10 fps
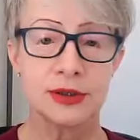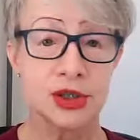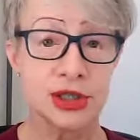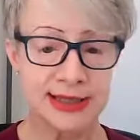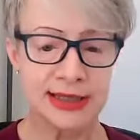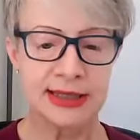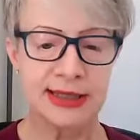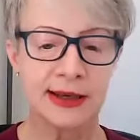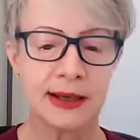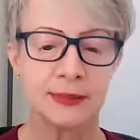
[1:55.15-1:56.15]
She said
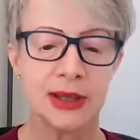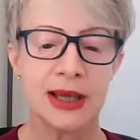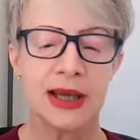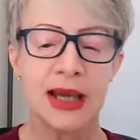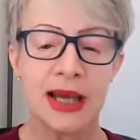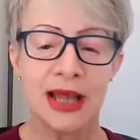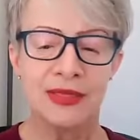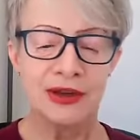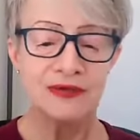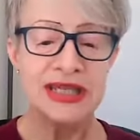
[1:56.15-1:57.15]
to them,
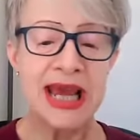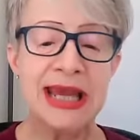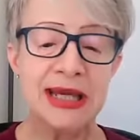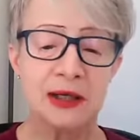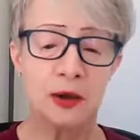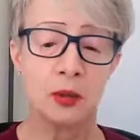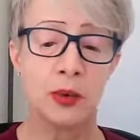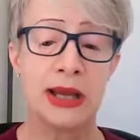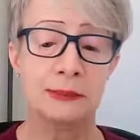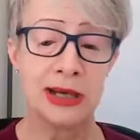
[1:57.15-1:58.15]
"They've taken
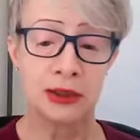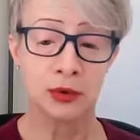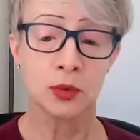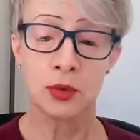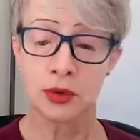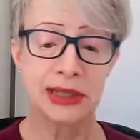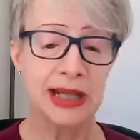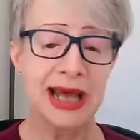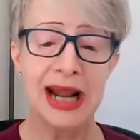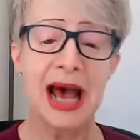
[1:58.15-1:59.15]
away my Lord,
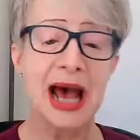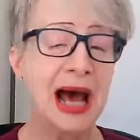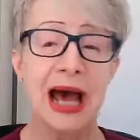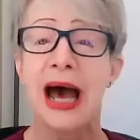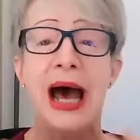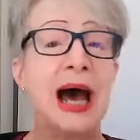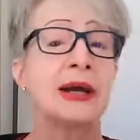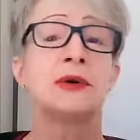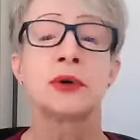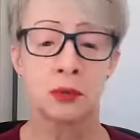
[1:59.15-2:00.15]
and
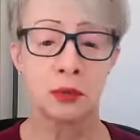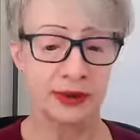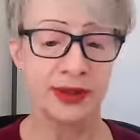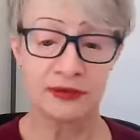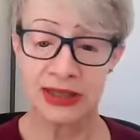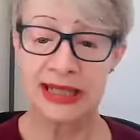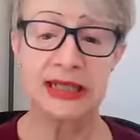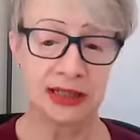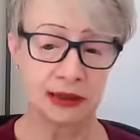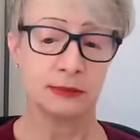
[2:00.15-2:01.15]
I don't know where they've
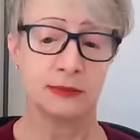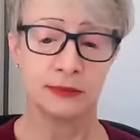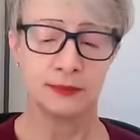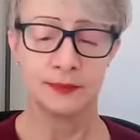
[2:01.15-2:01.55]
laid him."